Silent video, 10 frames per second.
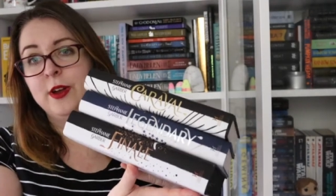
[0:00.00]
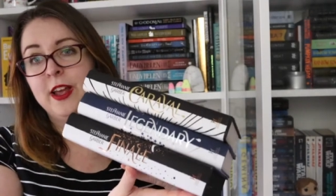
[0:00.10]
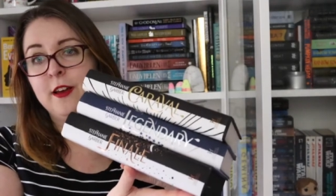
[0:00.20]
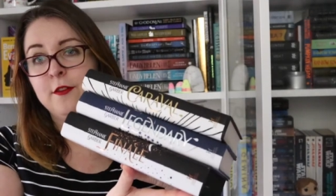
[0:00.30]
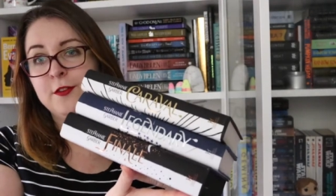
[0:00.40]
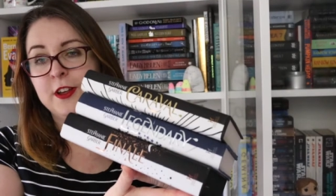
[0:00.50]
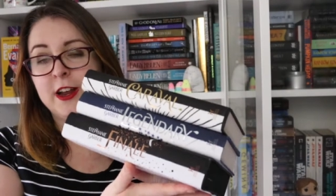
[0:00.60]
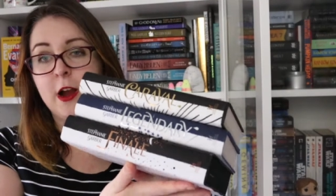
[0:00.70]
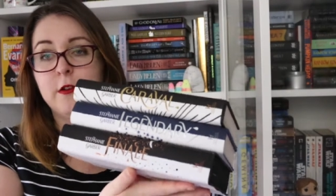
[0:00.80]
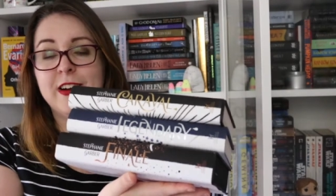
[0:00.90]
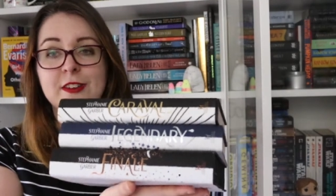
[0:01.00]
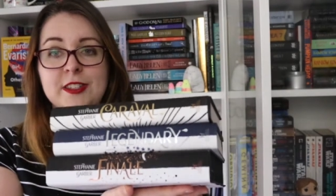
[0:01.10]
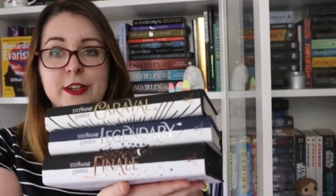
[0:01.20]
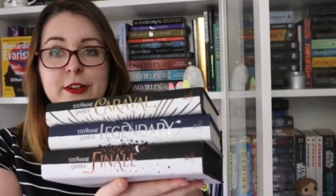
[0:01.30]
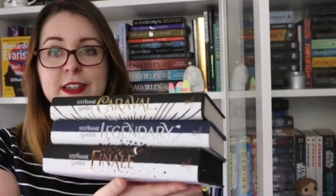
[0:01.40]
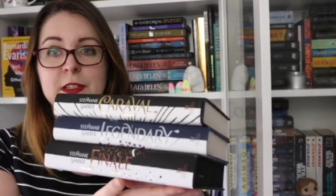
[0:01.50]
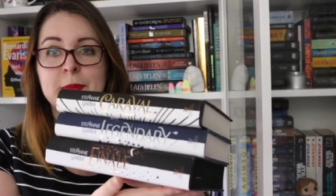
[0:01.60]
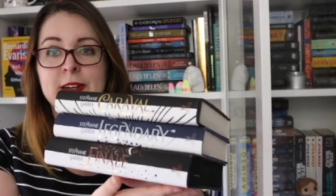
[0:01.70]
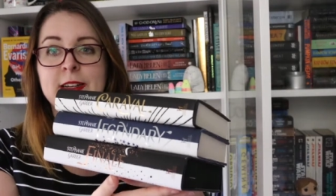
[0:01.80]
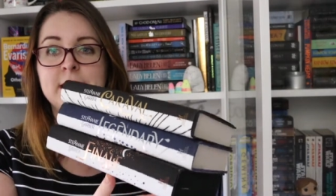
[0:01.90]
we have the Caraval series
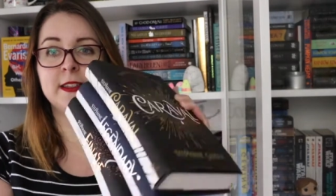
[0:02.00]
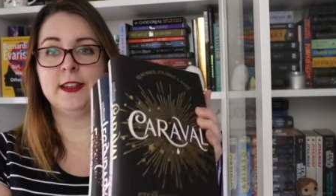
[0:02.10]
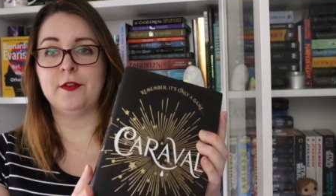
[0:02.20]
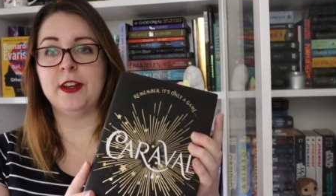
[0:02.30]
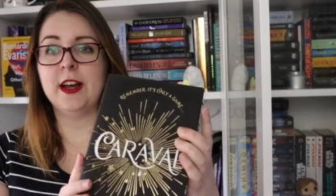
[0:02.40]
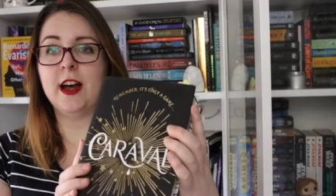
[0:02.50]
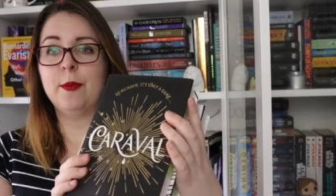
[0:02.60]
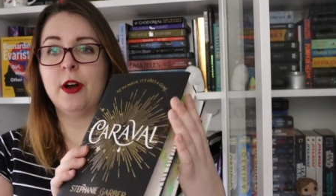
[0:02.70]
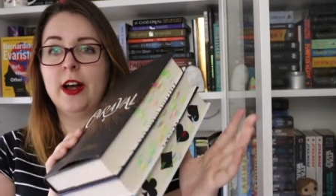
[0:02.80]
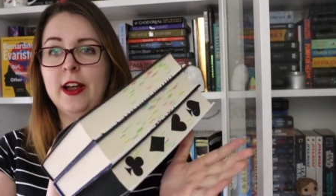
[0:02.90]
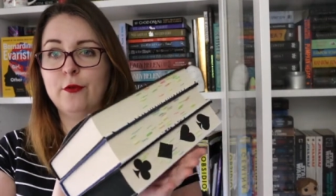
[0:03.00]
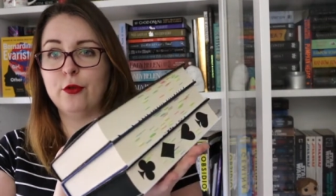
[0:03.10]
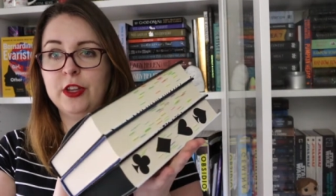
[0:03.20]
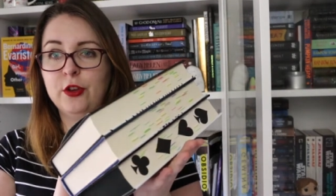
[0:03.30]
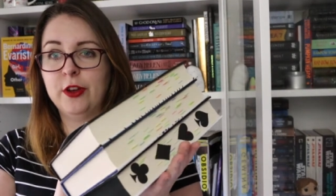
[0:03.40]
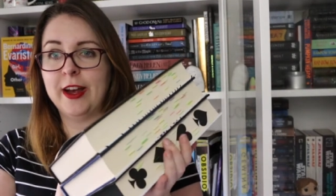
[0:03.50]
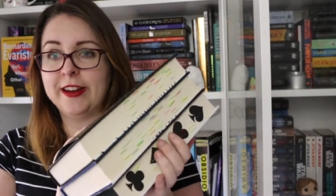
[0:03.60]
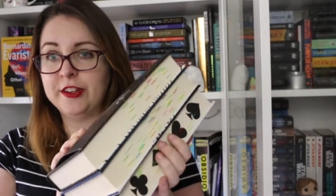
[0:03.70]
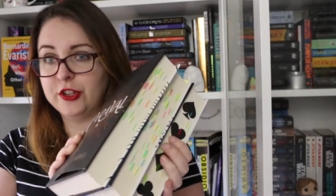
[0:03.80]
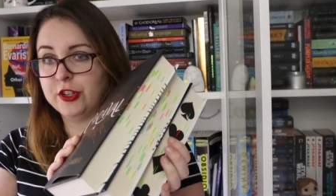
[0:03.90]
by Stephanie Garber. I have all the U K
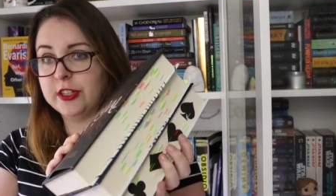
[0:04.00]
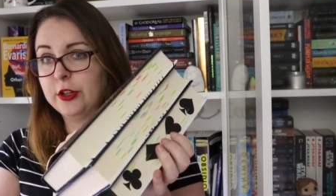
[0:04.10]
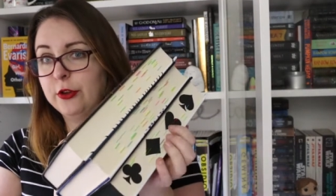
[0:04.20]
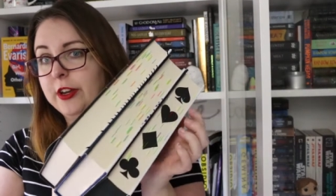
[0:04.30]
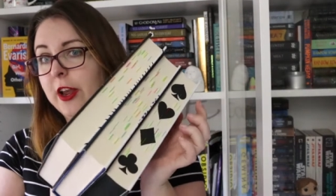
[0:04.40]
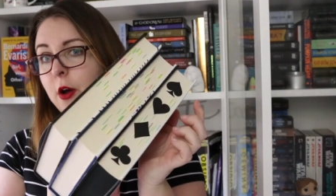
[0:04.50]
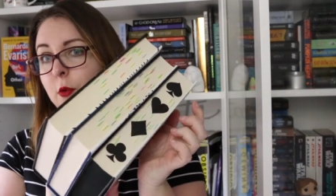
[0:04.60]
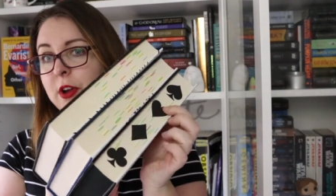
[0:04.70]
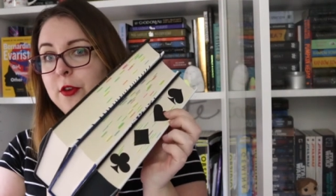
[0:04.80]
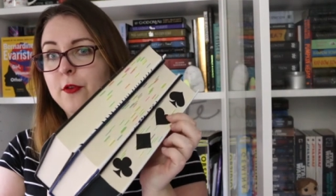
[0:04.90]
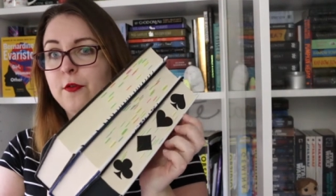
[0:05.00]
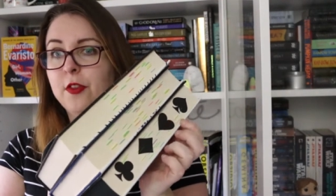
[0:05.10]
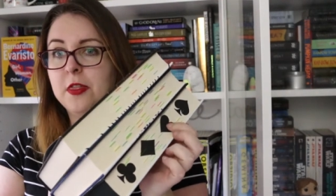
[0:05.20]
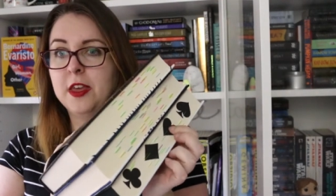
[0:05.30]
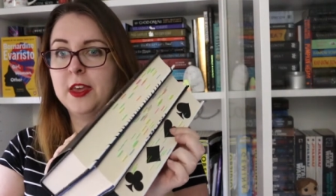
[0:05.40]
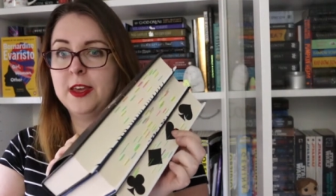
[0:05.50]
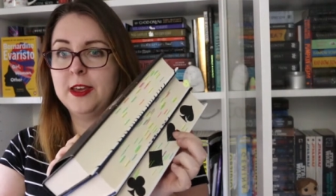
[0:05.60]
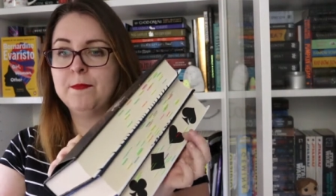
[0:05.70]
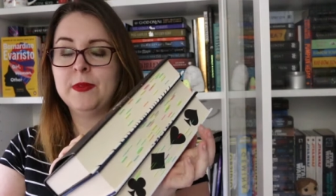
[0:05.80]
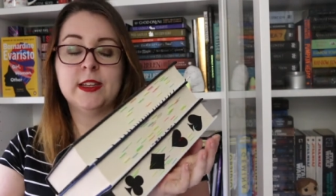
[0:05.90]
editions, including one of
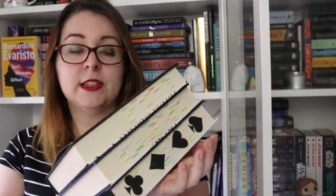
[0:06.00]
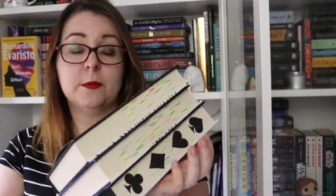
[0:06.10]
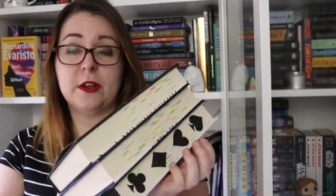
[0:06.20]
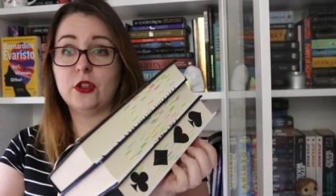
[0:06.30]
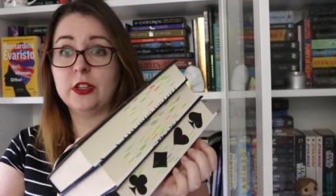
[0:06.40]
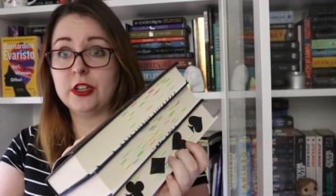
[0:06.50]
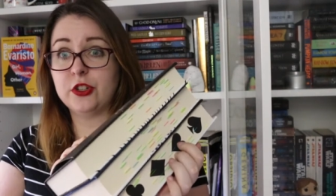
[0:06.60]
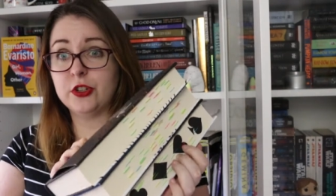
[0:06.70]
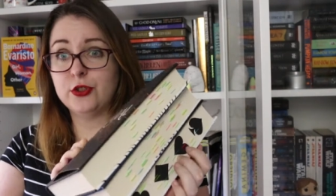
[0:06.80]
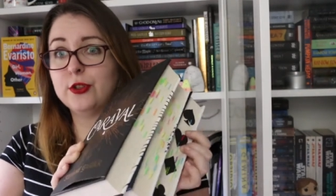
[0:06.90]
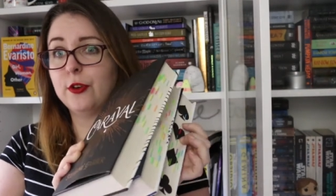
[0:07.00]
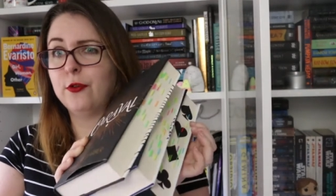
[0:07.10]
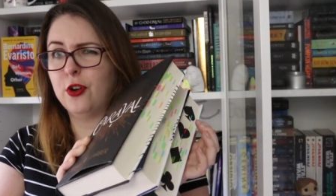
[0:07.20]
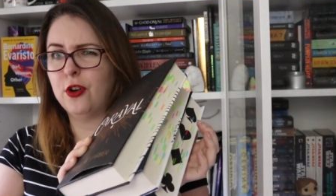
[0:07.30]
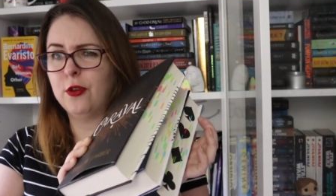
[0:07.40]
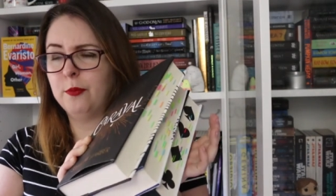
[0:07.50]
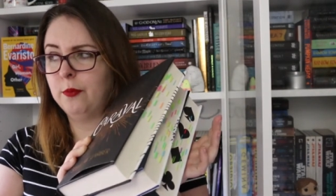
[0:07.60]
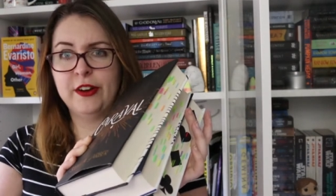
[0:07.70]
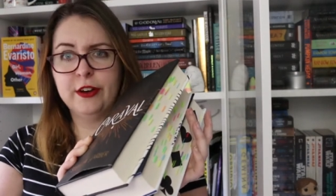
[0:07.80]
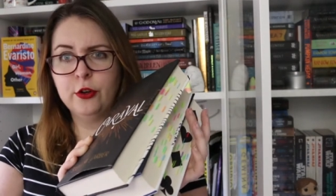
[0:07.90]
the special editions from
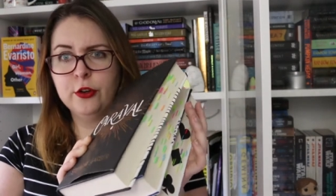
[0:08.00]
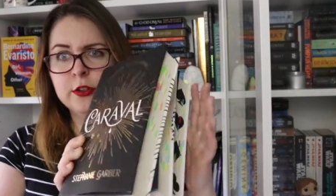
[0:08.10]
Fairyloot.